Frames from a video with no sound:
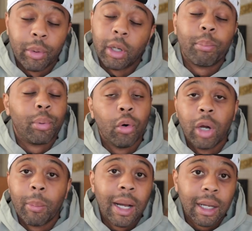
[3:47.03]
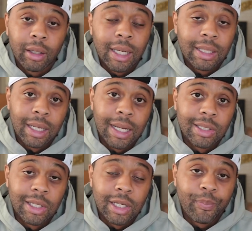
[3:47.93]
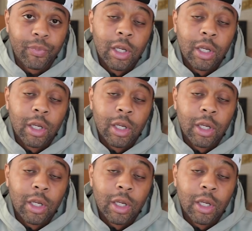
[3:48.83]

But boy, am I glad that I did.